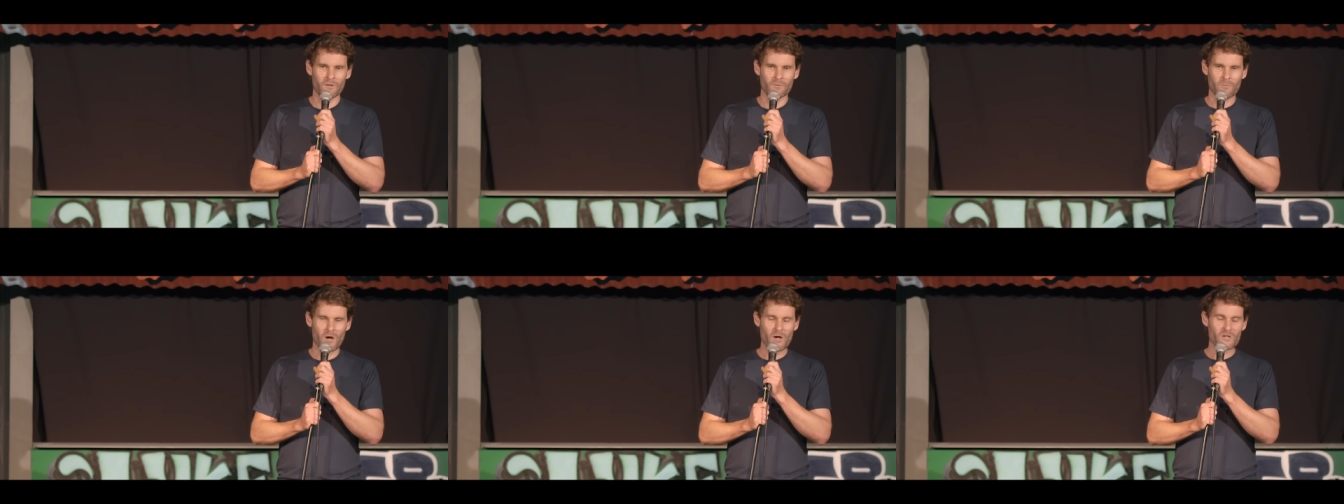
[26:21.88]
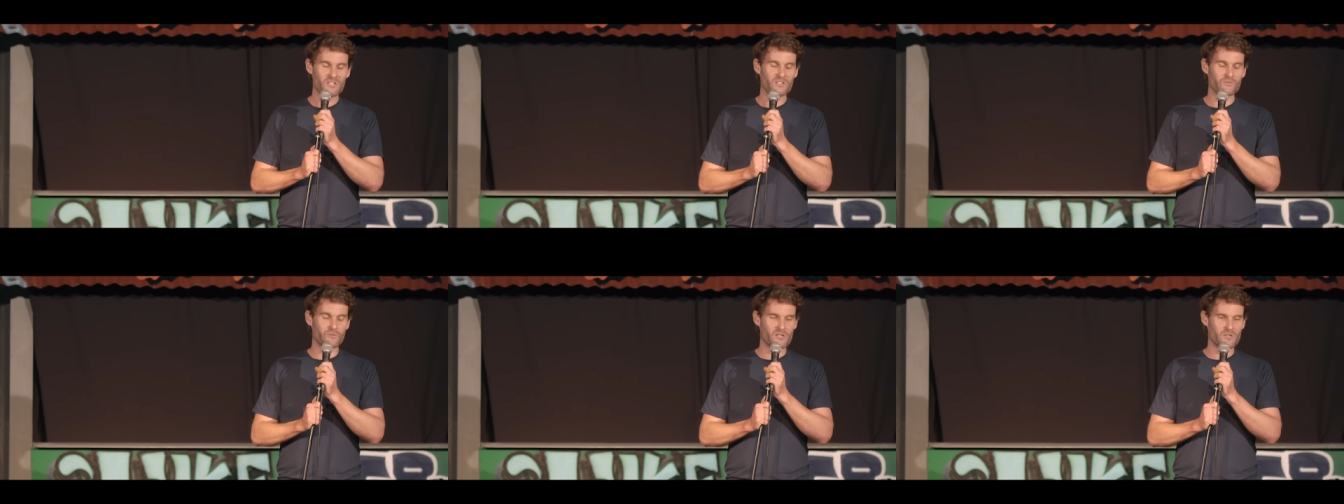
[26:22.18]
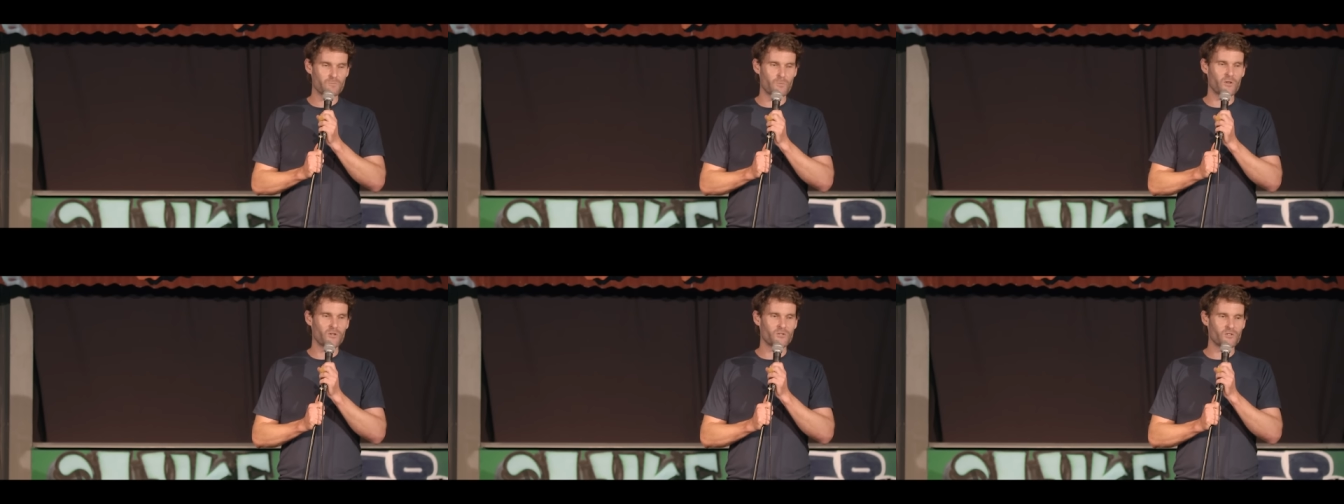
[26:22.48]
Most of
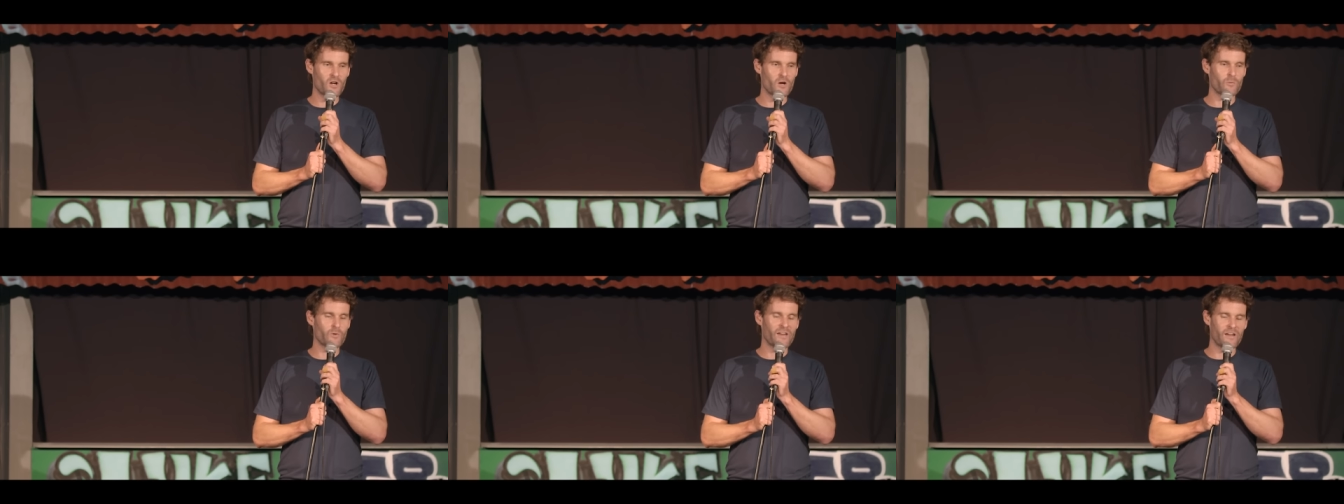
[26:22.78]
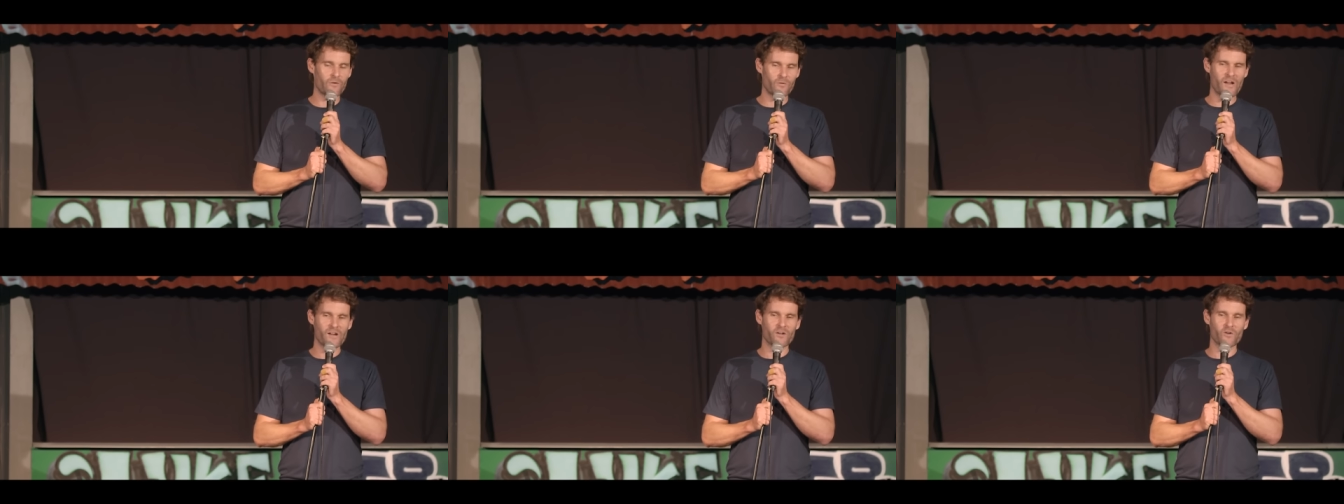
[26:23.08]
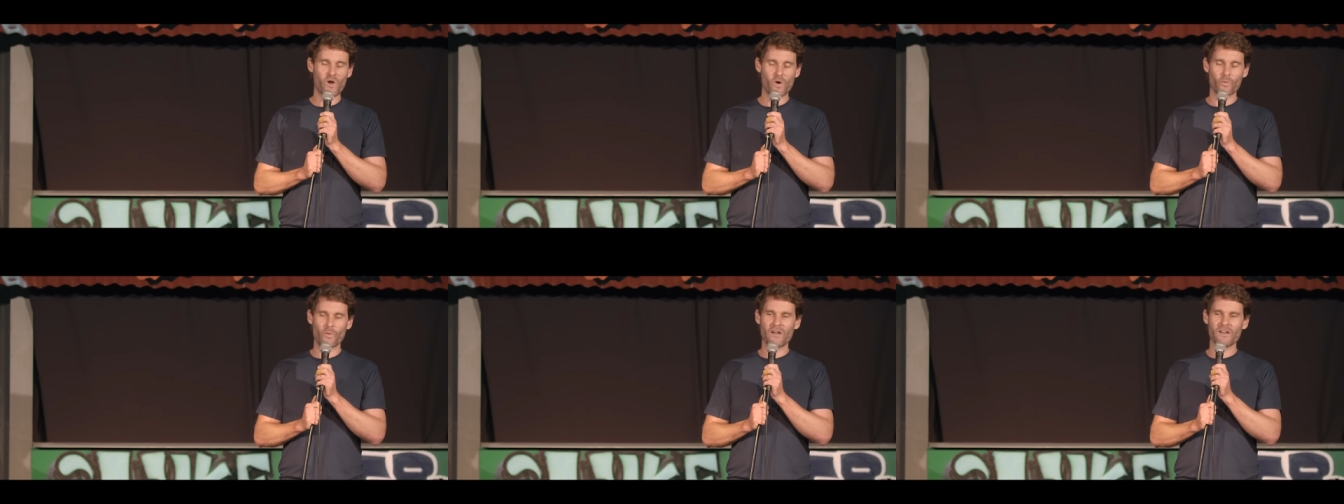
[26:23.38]
us, by the time we get round
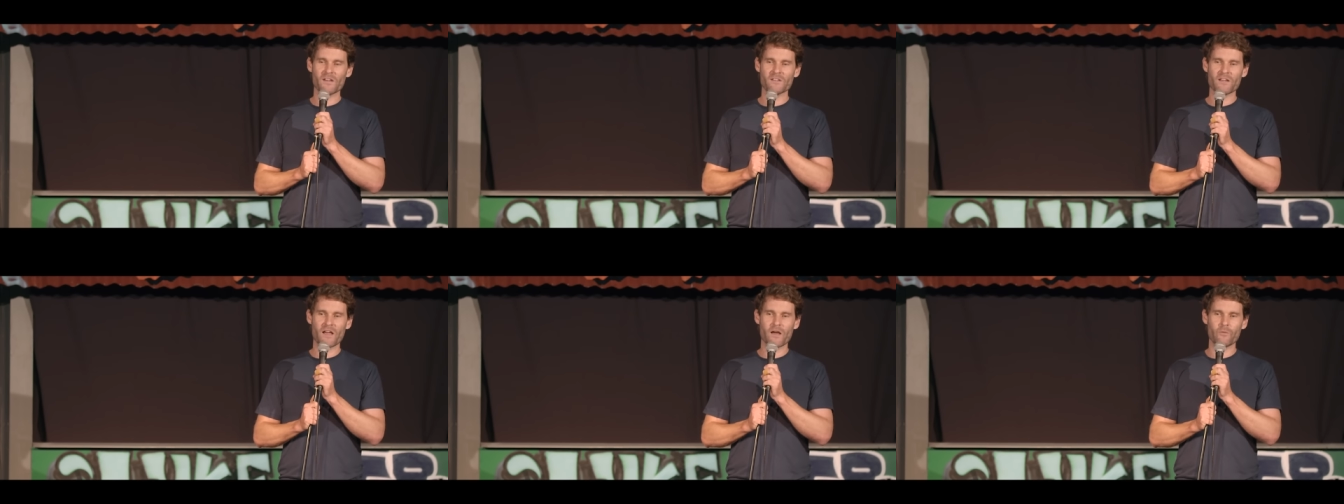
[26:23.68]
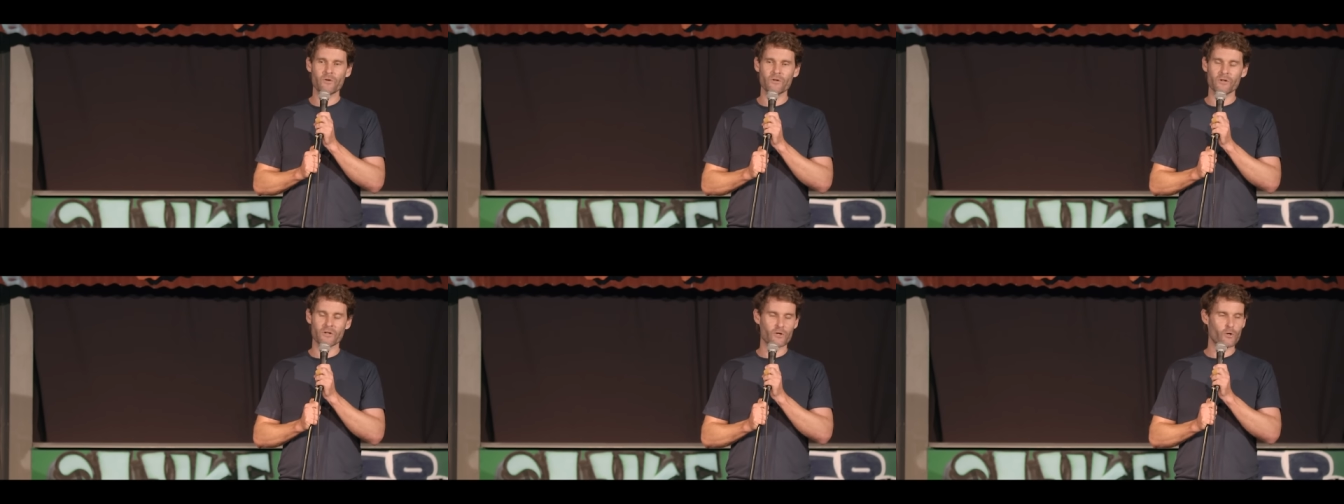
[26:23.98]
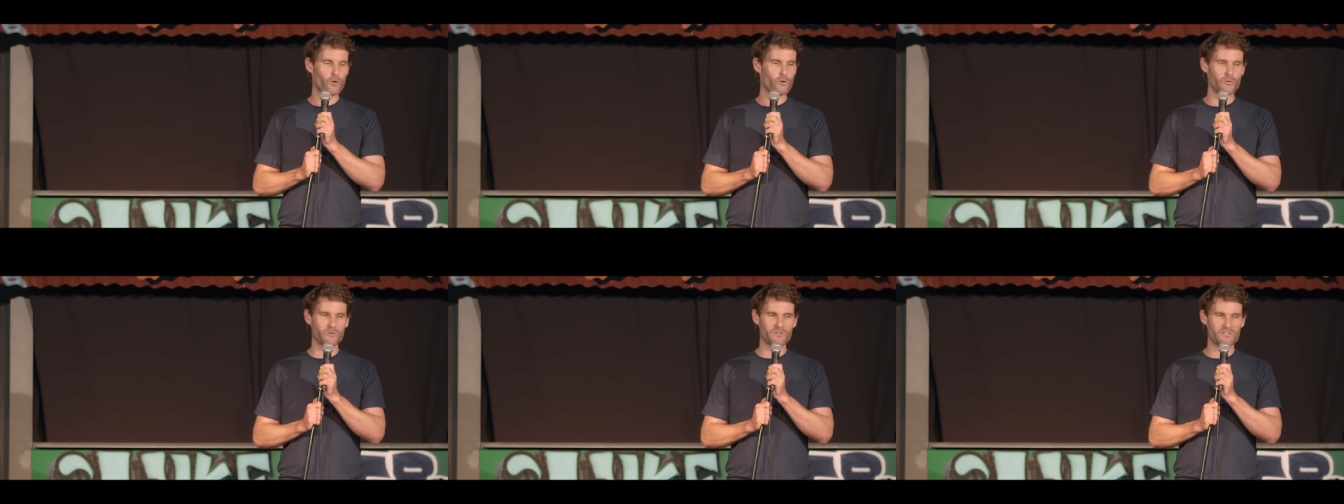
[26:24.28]
to our wedding day, we're a
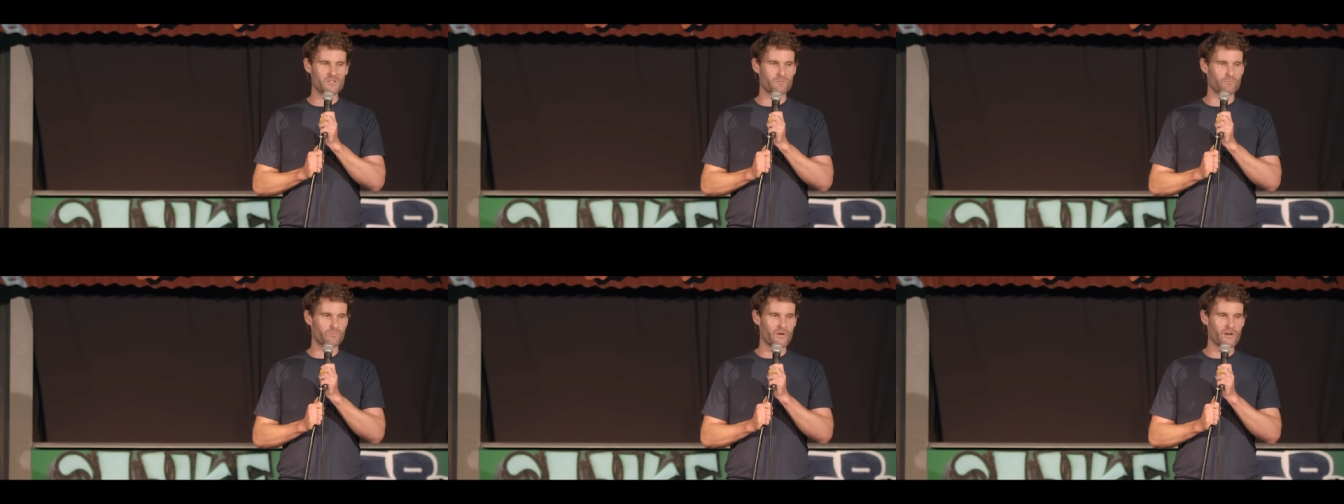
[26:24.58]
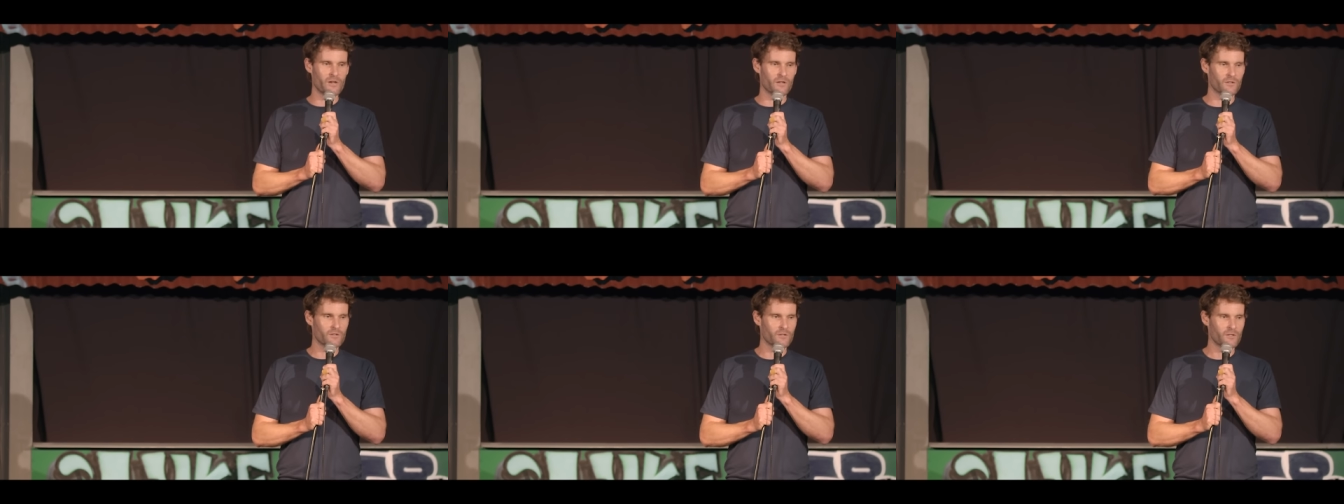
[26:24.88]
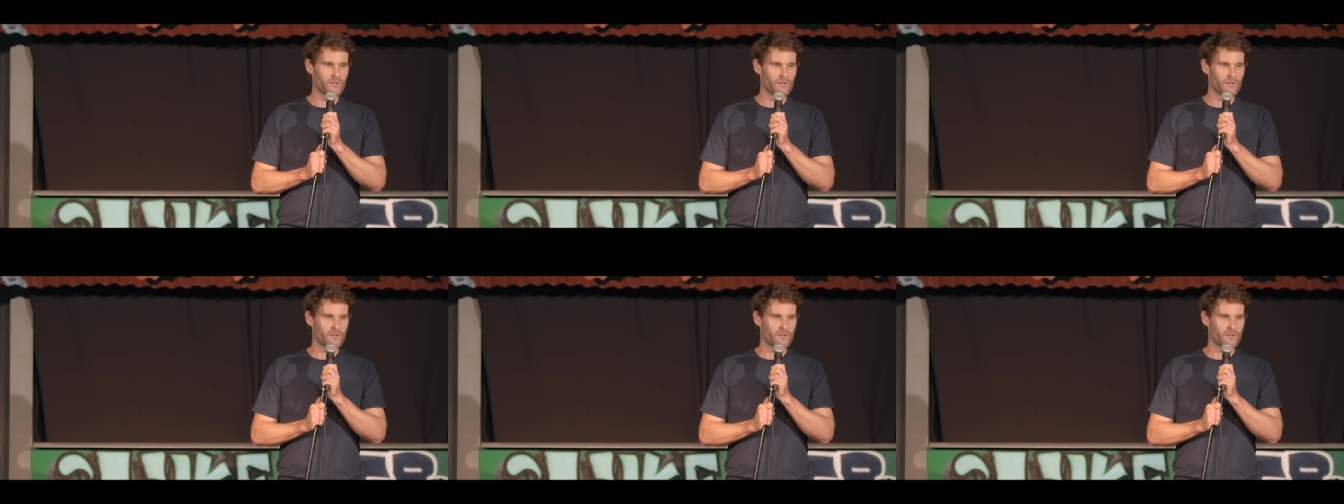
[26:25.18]
coiled spring.